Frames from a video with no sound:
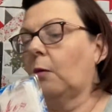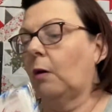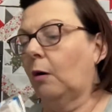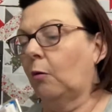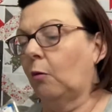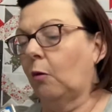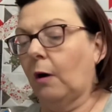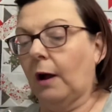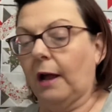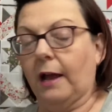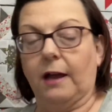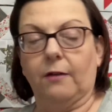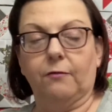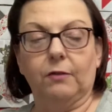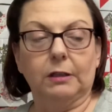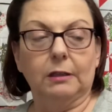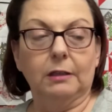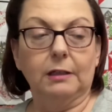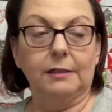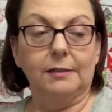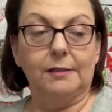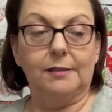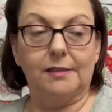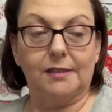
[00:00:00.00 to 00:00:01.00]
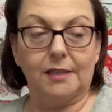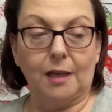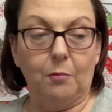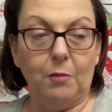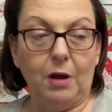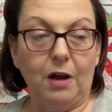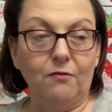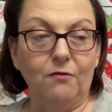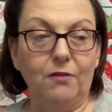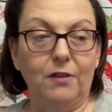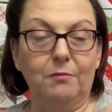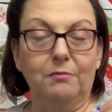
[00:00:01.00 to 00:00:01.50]
will have at least some
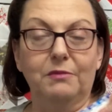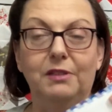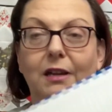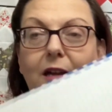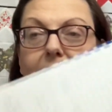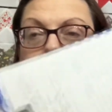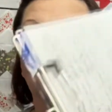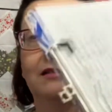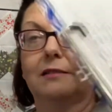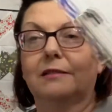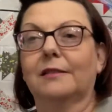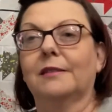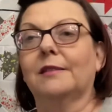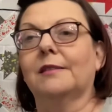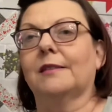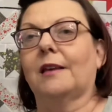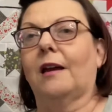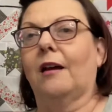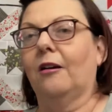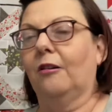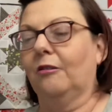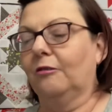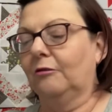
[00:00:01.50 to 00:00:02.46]
of them done, so.